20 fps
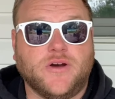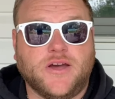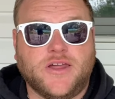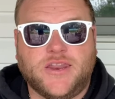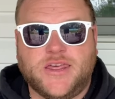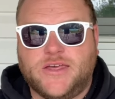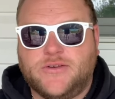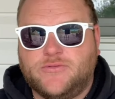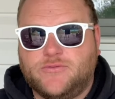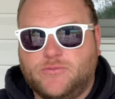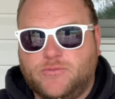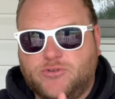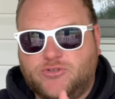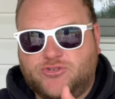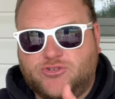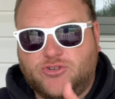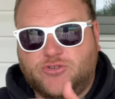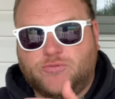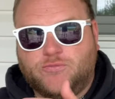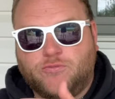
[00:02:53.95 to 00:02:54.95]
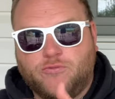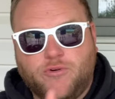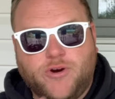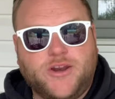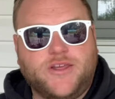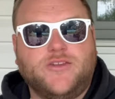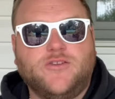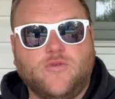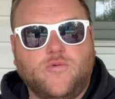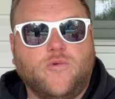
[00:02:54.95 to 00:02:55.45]
and he was just
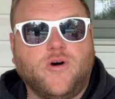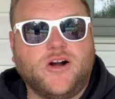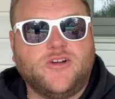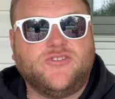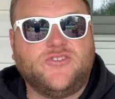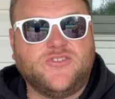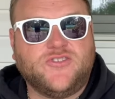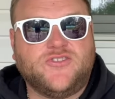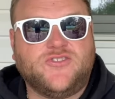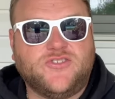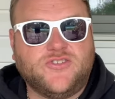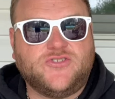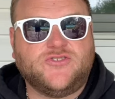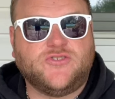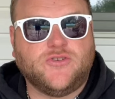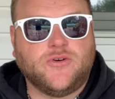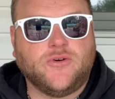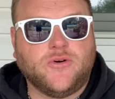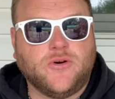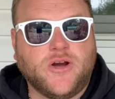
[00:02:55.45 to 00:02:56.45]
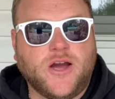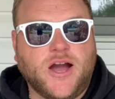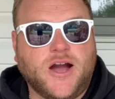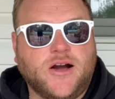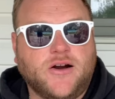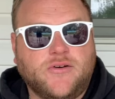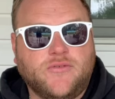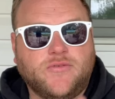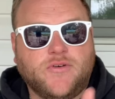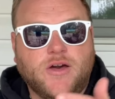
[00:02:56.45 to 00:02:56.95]
ready to watch his sister
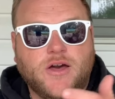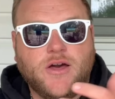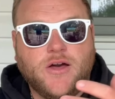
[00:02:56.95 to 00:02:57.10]
have